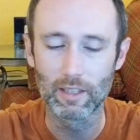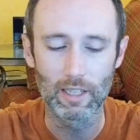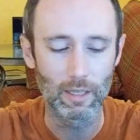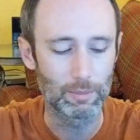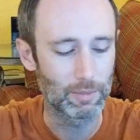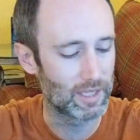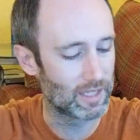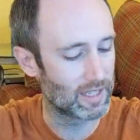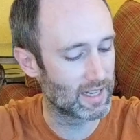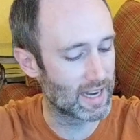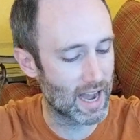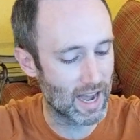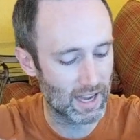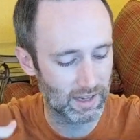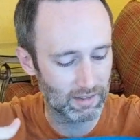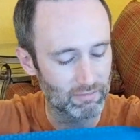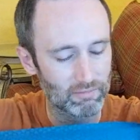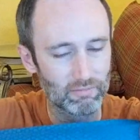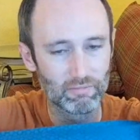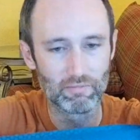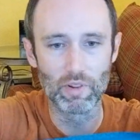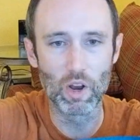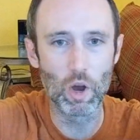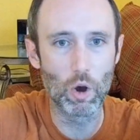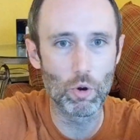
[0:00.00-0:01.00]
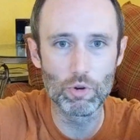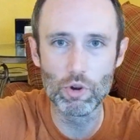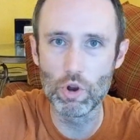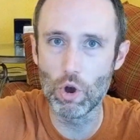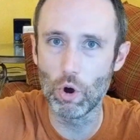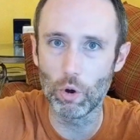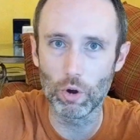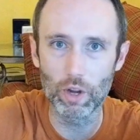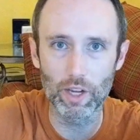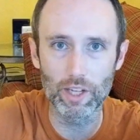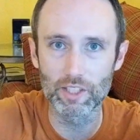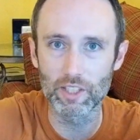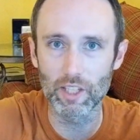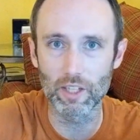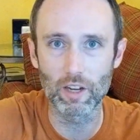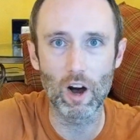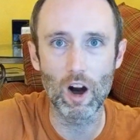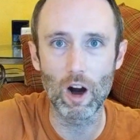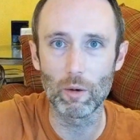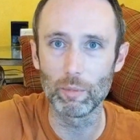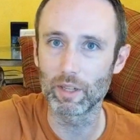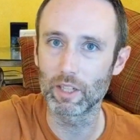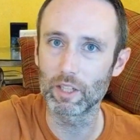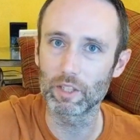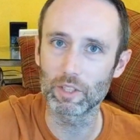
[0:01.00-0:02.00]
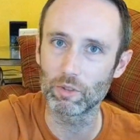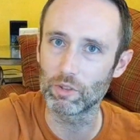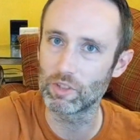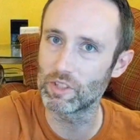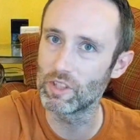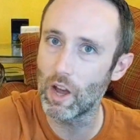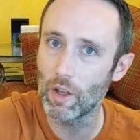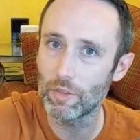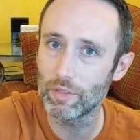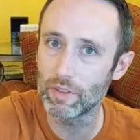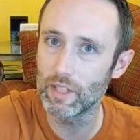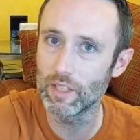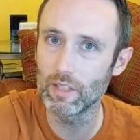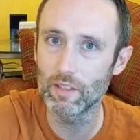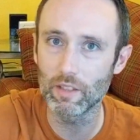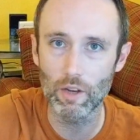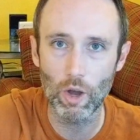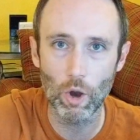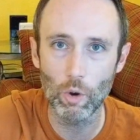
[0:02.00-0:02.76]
I mean, no noise at all because there's nothing,